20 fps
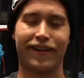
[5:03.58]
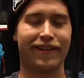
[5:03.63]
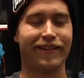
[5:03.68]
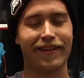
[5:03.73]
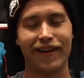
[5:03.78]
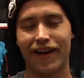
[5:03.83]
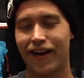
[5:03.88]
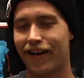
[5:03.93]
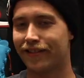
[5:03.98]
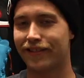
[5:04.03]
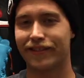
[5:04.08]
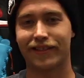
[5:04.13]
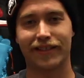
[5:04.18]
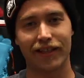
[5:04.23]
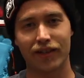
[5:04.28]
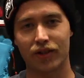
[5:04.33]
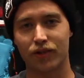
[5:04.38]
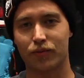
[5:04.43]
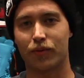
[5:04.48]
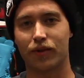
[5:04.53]
and not
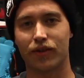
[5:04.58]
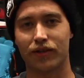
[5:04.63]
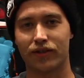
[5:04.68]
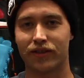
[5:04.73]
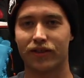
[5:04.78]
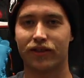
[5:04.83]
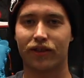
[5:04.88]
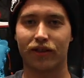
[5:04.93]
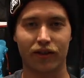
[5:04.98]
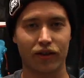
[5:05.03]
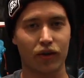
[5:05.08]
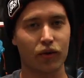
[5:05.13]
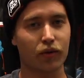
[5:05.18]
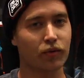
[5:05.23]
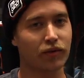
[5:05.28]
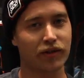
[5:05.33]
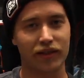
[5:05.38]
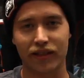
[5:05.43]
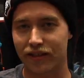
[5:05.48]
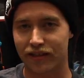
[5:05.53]
the salesperson at the
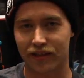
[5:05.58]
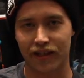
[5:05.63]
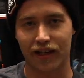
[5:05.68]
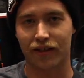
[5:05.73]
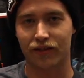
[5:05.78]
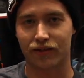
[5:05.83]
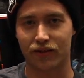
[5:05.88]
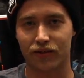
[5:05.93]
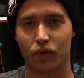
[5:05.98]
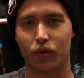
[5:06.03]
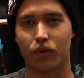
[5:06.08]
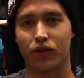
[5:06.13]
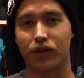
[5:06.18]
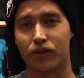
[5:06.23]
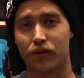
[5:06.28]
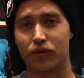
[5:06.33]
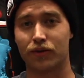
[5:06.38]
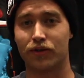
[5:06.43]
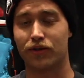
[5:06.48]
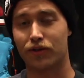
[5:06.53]
local discount
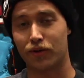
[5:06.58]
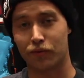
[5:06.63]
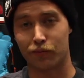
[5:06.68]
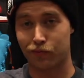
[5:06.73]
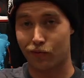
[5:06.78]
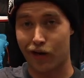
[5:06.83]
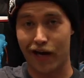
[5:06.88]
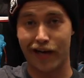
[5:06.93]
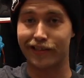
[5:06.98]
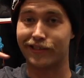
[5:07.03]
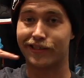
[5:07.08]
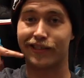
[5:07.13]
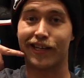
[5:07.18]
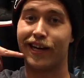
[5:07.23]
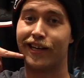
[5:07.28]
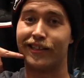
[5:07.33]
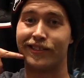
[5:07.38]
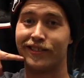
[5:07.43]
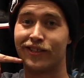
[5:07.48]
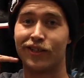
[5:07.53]
store that uses the right
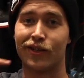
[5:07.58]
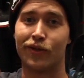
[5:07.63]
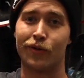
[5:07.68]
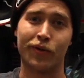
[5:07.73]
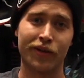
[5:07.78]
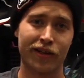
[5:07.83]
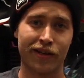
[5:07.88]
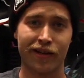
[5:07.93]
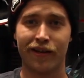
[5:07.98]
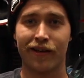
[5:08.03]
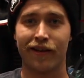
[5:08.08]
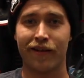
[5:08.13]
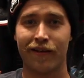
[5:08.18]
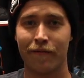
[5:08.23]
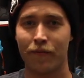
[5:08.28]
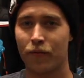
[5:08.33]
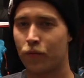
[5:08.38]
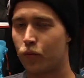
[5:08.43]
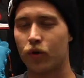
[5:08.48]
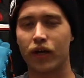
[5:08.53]
size zone.
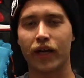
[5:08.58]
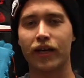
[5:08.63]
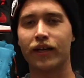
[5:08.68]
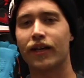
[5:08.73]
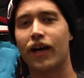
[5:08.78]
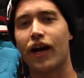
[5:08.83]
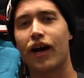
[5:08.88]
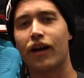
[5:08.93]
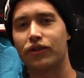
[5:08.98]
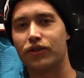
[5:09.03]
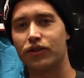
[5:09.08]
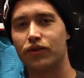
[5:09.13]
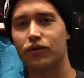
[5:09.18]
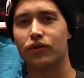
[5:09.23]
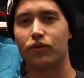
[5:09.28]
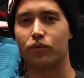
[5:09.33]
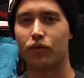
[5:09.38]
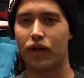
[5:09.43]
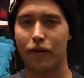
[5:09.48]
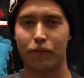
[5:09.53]
We'll get into how to
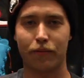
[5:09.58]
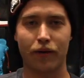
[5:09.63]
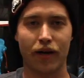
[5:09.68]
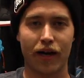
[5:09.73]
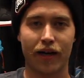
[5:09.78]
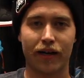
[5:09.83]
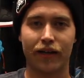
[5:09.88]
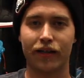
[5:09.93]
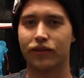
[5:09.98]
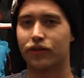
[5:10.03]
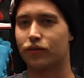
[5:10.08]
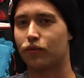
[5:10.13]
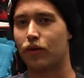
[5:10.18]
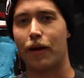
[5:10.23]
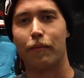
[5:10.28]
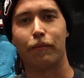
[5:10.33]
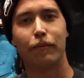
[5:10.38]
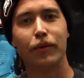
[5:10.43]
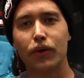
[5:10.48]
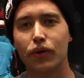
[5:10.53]
choose the right bindings,
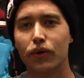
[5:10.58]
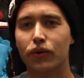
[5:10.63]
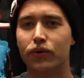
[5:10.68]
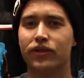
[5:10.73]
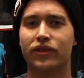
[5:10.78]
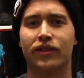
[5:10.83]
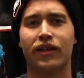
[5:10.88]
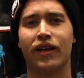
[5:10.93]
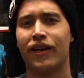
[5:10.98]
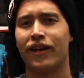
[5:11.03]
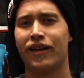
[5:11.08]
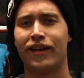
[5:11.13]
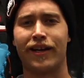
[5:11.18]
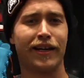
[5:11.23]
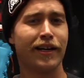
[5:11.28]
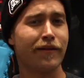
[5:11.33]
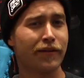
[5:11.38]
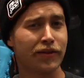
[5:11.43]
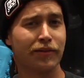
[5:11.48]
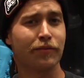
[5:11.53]
the right boots,
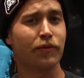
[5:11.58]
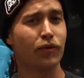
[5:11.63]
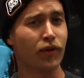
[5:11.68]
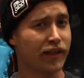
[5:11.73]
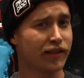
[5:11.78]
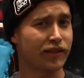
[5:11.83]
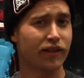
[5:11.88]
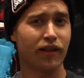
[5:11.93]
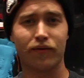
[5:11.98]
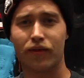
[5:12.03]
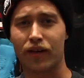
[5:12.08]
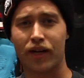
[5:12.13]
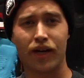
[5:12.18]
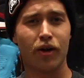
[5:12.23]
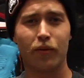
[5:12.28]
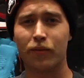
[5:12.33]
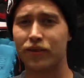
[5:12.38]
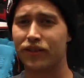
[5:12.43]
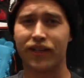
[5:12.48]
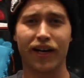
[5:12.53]
and even some great stuff
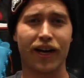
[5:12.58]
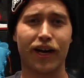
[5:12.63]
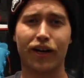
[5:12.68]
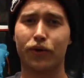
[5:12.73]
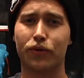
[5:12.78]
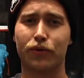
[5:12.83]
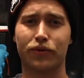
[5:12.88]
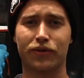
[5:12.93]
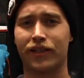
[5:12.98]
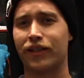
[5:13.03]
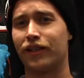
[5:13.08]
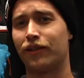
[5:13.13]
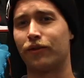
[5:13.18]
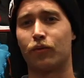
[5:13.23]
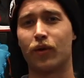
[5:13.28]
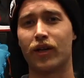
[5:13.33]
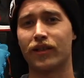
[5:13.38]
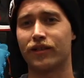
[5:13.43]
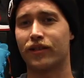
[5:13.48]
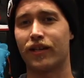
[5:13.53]
on helmets, goggles,
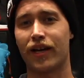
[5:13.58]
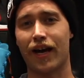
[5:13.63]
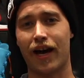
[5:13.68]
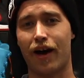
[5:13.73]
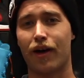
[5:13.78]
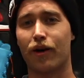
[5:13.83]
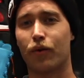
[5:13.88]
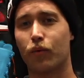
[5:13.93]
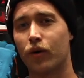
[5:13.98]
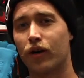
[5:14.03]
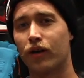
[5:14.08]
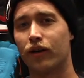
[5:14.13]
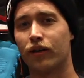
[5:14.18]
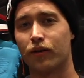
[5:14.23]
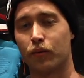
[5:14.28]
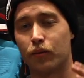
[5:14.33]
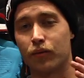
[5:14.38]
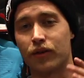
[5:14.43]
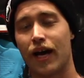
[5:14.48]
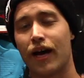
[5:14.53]
and the rest of the
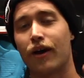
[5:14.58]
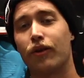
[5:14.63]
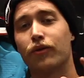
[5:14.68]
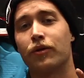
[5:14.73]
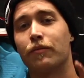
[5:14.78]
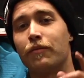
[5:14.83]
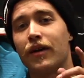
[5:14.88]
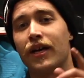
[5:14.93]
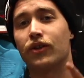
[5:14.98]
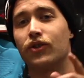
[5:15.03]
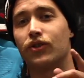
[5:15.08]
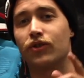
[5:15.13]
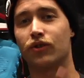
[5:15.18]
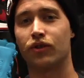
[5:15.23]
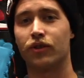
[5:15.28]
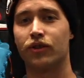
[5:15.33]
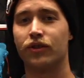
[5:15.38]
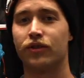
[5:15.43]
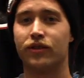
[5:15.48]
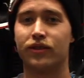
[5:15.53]
outerwear that will not only make
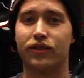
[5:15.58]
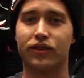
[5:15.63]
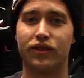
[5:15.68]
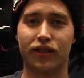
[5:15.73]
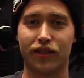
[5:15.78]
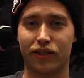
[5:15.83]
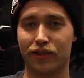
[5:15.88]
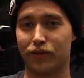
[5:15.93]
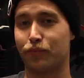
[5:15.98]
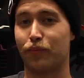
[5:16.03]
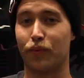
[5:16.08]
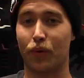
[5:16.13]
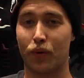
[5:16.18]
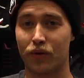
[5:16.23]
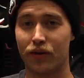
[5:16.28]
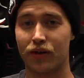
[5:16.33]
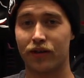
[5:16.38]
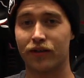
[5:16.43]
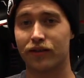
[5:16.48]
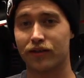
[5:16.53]
sure you're the sickest
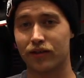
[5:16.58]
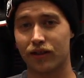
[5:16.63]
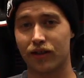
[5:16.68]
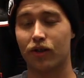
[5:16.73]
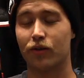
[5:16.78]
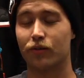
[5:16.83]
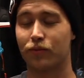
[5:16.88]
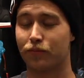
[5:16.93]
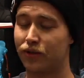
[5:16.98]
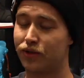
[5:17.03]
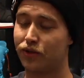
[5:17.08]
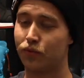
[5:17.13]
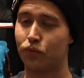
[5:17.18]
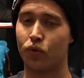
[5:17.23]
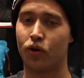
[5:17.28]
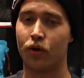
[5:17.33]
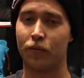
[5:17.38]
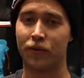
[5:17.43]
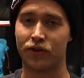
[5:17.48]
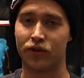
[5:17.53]
boarder on the slopes,
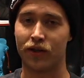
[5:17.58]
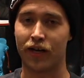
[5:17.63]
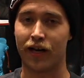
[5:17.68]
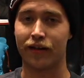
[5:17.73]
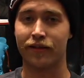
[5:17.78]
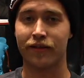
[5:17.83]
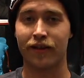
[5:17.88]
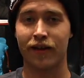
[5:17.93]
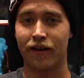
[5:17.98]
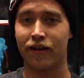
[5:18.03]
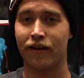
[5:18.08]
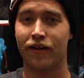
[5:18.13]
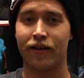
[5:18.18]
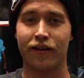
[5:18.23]
but you're warm and dry.